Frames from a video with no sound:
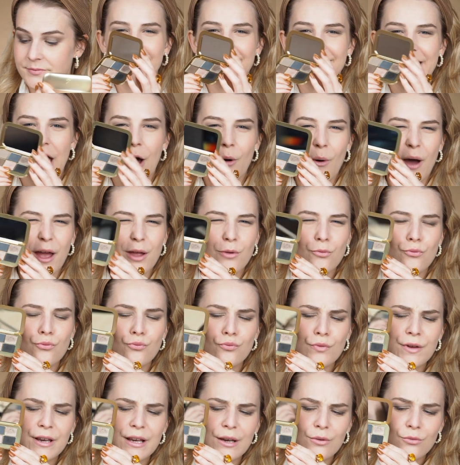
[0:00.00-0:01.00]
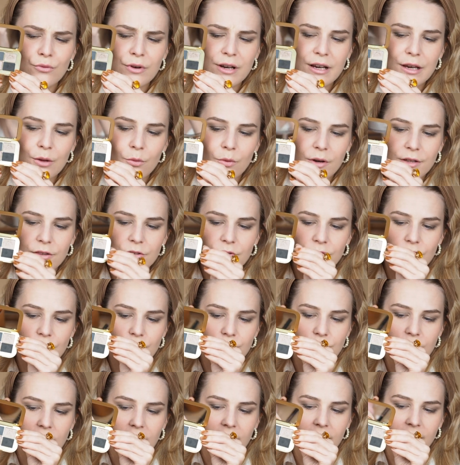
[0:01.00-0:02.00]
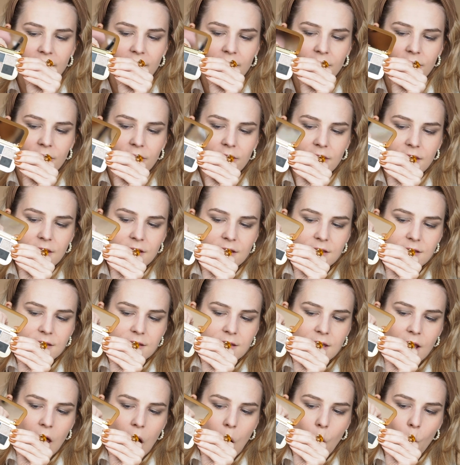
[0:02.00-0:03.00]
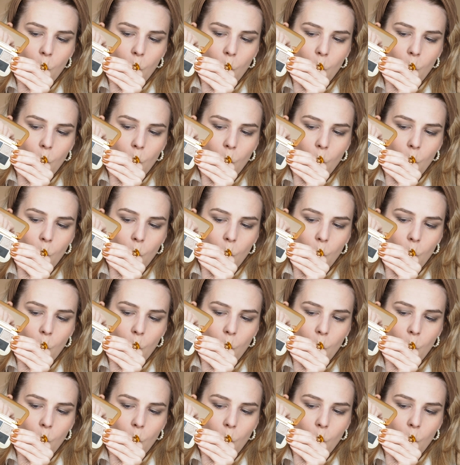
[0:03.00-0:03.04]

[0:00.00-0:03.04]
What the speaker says: Now I really want to try this